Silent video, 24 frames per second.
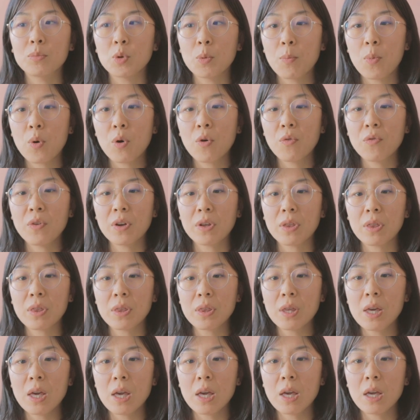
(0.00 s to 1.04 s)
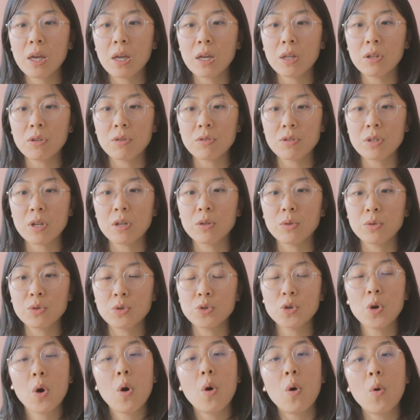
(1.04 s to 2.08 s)
the perfect thing and does not
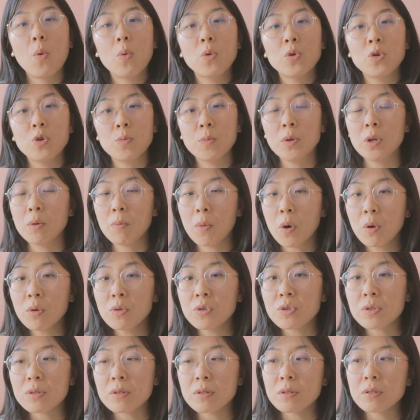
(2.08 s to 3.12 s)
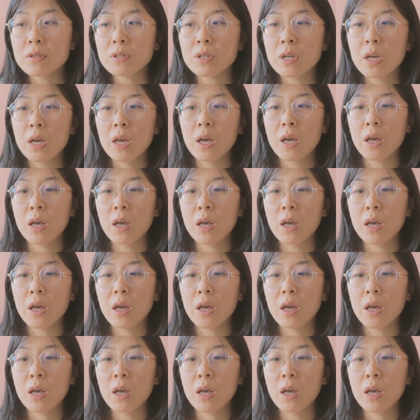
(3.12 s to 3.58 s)
show human emotions